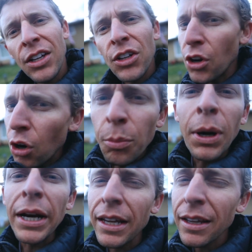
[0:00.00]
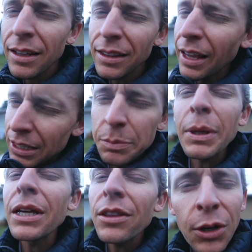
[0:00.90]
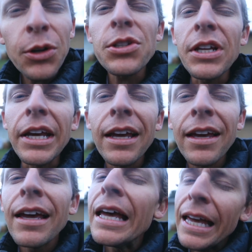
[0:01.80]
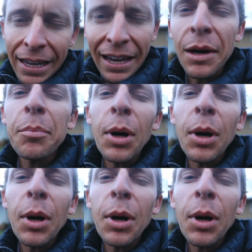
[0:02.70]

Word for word: Nobody likes being thirsty at a